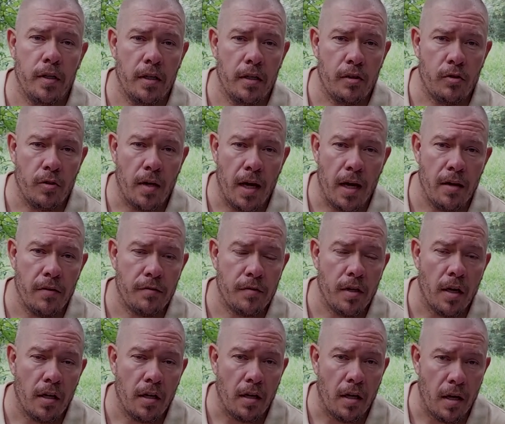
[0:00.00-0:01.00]
it to have the
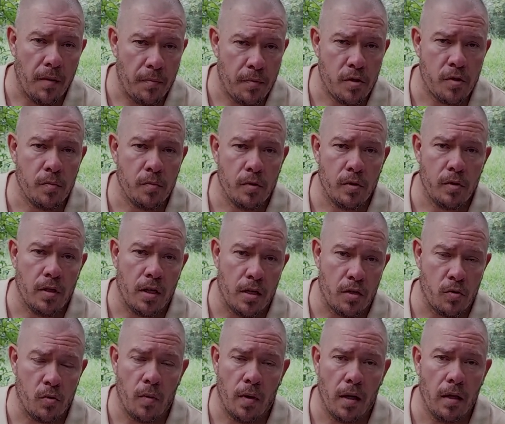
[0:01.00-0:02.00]
hyper smooth as
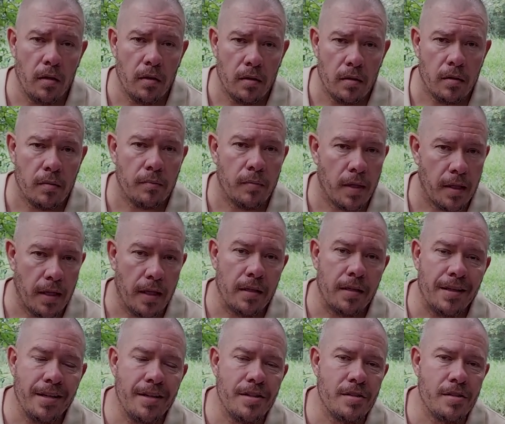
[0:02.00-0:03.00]
well, but at
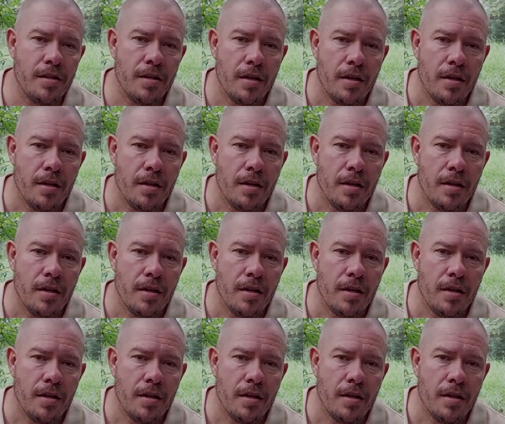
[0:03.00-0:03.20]
least